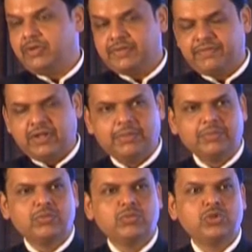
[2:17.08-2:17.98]
with a
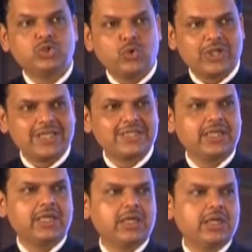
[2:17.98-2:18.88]
film
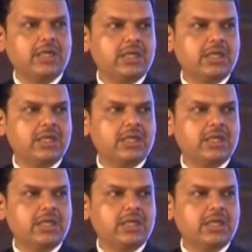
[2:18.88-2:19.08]
showcasing